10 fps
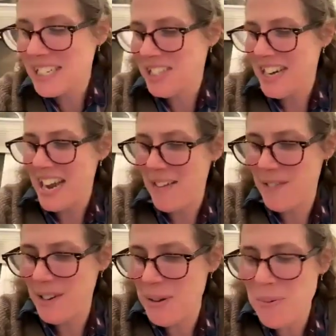question I
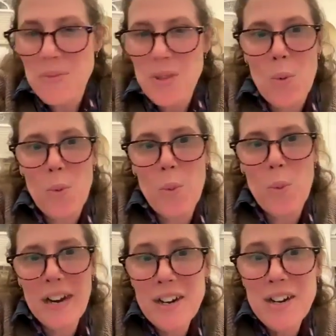have for you,
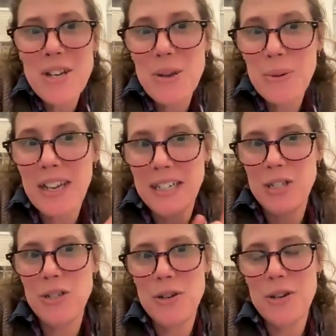where do you like
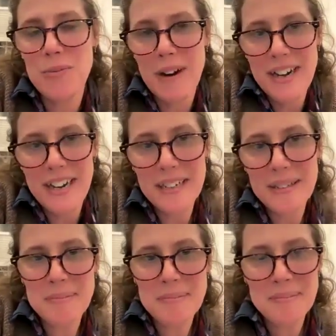to do your
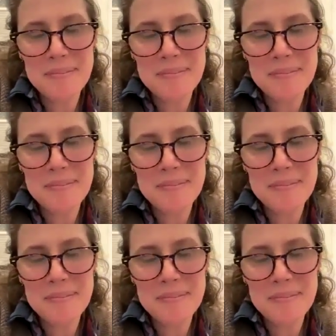writing?